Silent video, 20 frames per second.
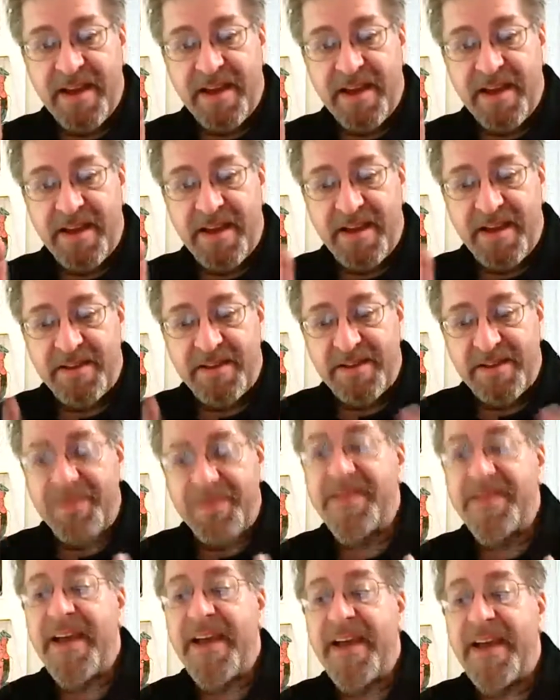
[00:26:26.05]

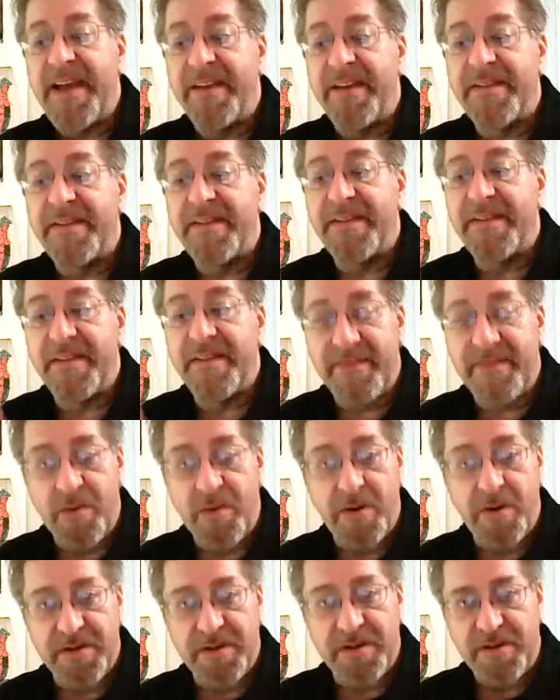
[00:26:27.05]
DeMatteis, and
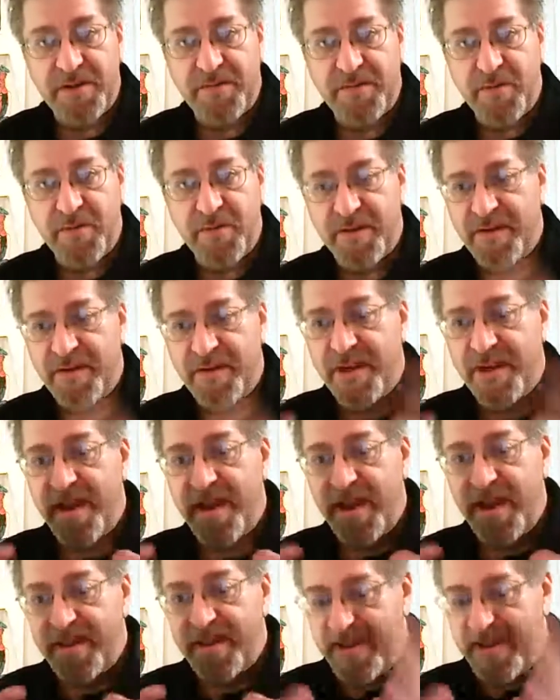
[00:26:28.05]
so on and so forth,
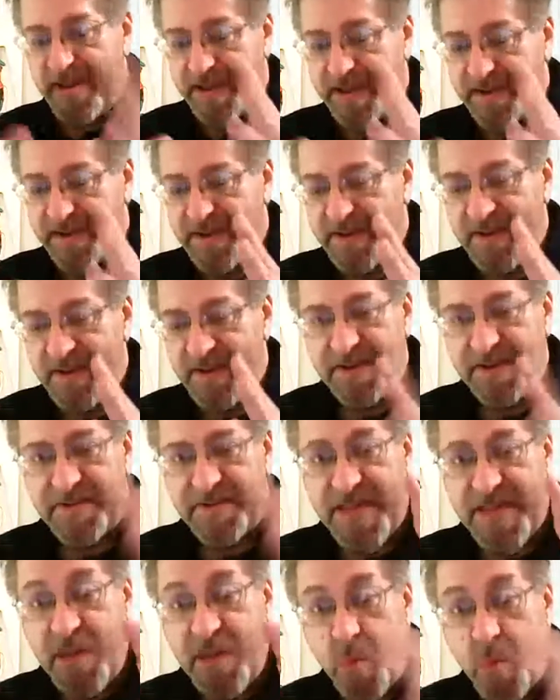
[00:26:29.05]
that
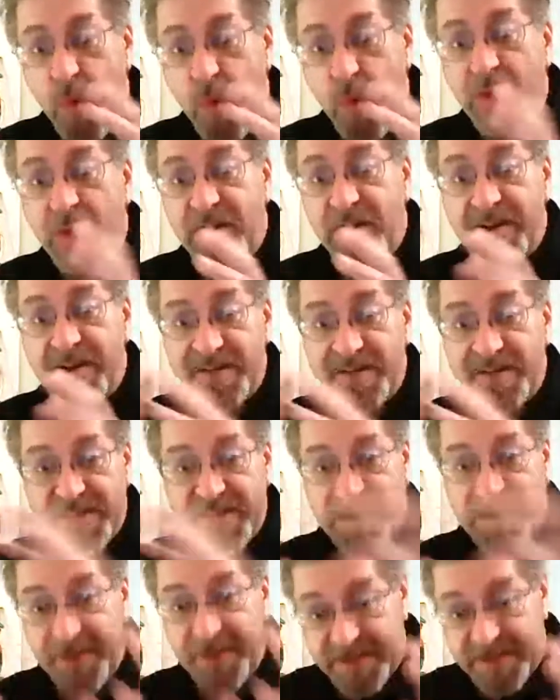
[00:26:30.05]
they worked on a
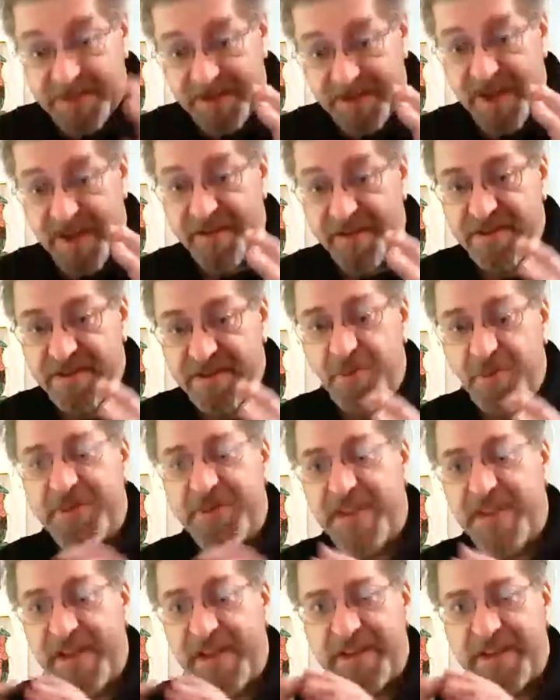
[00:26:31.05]
series together. So
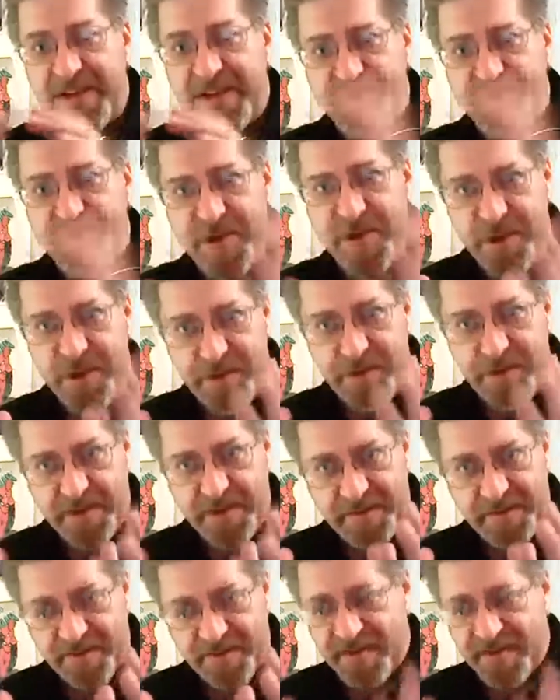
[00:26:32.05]
it's like these
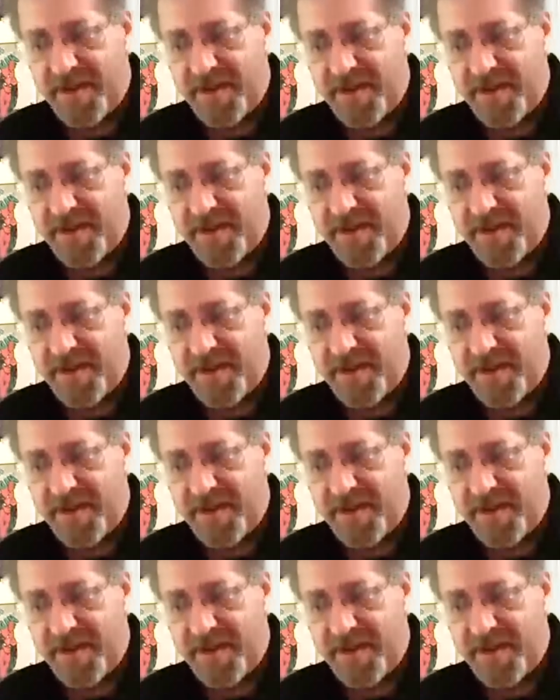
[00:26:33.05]
reunions.